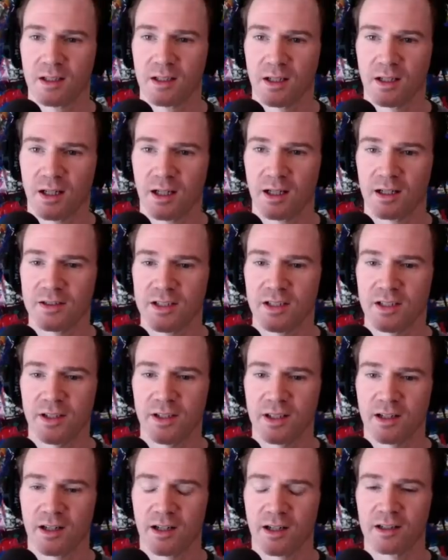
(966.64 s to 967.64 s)

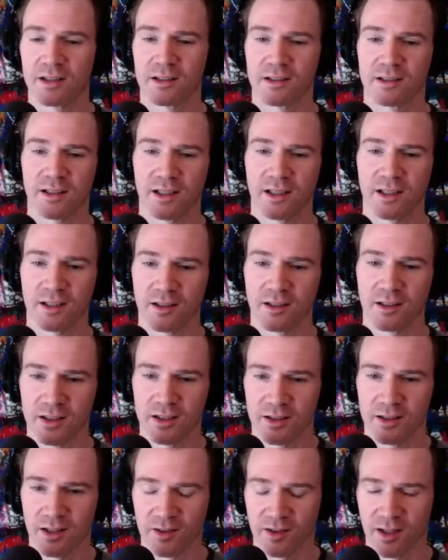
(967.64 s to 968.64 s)
DeviantArt and look
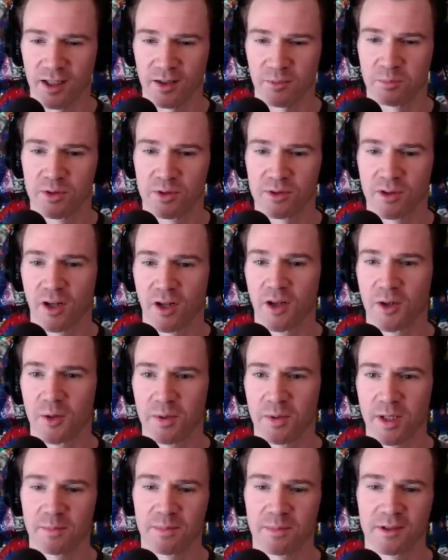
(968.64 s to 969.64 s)
at these like pro
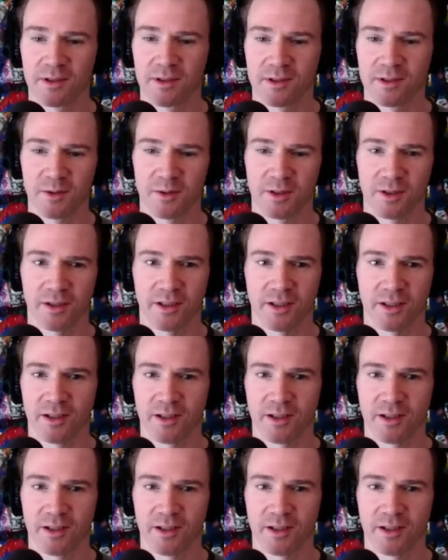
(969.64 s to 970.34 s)
people who are